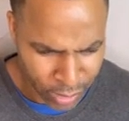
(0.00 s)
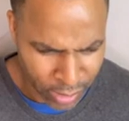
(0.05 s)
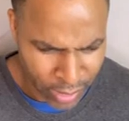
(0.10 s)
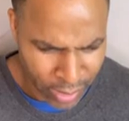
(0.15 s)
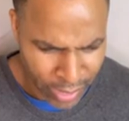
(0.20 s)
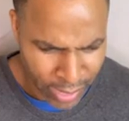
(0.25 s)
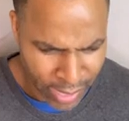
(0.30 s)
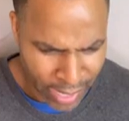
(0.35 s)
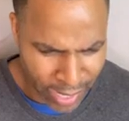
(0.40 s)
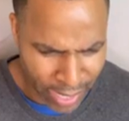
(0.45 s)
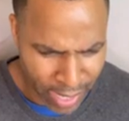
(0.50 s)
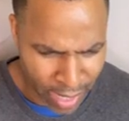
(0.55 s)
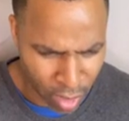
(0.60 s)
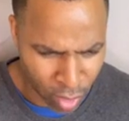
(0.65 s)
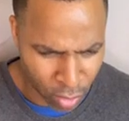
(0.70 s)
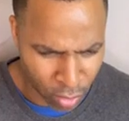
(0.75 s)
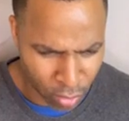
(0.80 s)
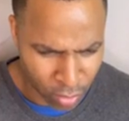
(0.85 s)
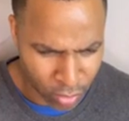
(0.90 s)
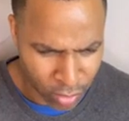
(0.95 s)

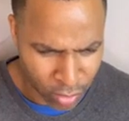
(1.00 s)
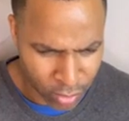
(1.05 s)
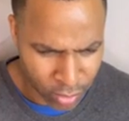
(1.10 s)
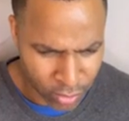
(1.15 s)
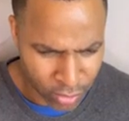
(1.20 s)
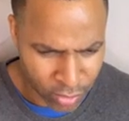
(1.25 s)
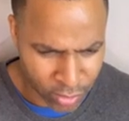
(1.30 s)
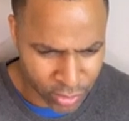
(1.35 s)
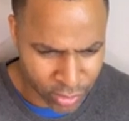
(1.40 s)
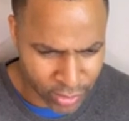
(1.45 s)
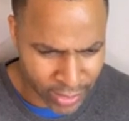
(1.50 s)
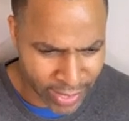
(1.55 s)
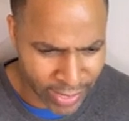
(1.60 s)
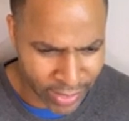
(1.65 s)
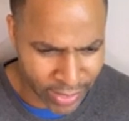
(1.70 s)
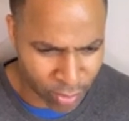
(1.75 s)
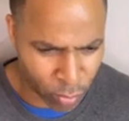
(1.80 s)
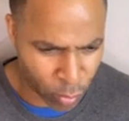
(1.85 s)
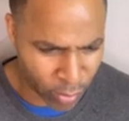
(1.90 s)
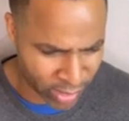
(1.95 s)
how
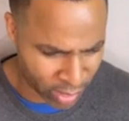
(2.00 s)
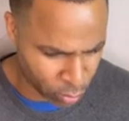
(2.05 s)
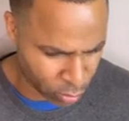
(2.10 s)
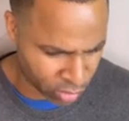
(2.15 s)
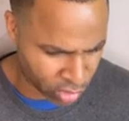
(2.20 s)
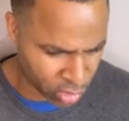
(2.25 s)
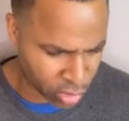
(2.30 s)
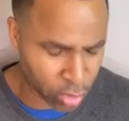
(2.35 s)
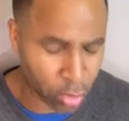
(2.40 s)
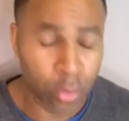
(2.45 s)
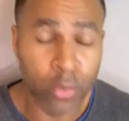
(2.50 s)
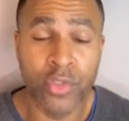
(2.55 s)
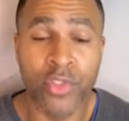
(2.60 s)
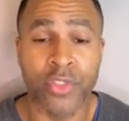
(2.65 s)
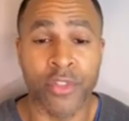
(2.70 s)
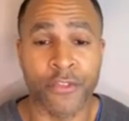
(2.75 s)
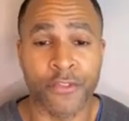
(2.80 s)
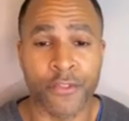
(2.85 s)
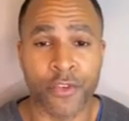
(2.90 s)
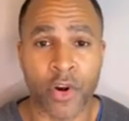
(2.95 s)
Satan, when he was
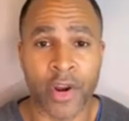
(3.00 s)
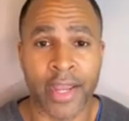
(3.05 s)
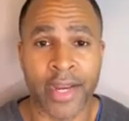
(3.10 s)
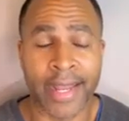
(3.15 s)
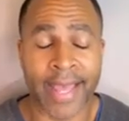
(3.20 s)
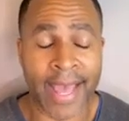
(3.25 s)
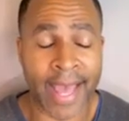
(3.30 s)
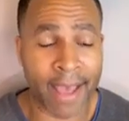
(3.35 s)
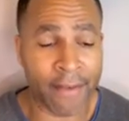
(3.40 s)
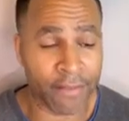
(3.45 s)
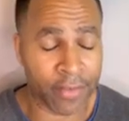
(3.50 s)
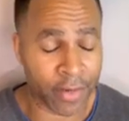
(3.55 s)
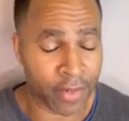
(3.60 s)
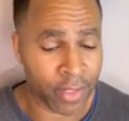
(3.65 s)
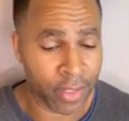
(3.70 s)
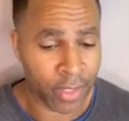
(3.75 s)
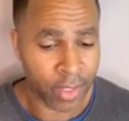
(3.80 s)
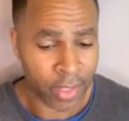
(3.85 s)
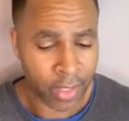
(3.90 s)
Lucifer in heaven,